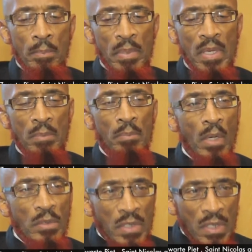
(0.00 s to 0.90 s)
being
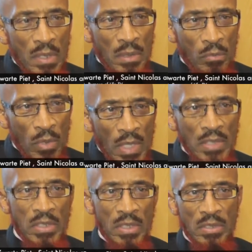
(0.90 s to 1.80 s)

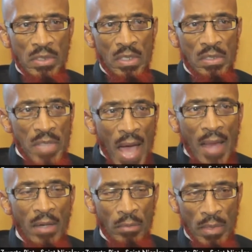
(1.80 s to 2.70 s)
multi-religious and
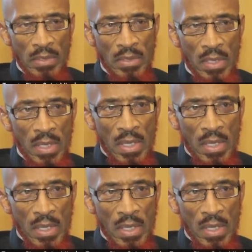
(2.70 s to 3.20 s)
tolerant